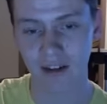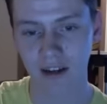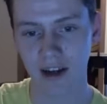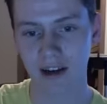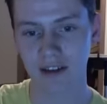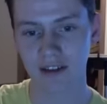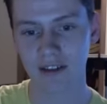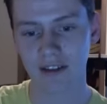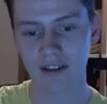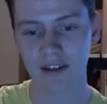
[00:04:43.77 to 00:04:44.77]

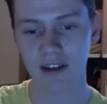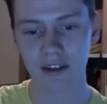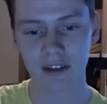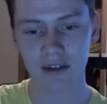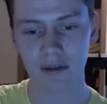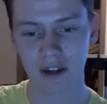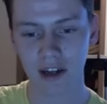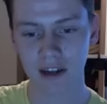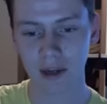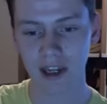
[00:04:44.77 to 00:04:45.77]
and I think they're
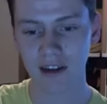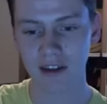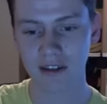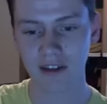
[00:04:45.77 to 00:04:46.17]
kind of making